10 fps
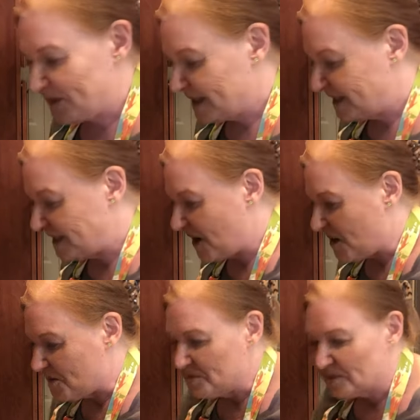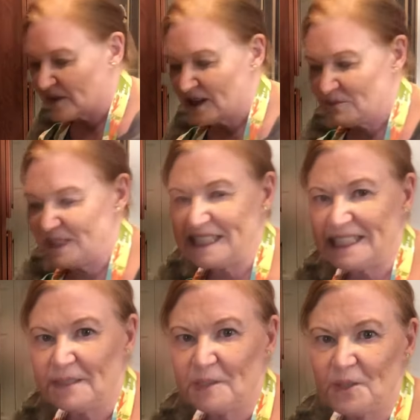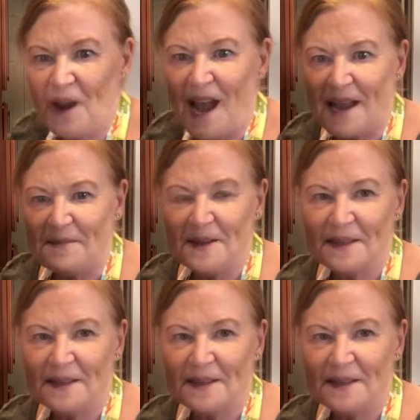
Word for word: So please subscribe.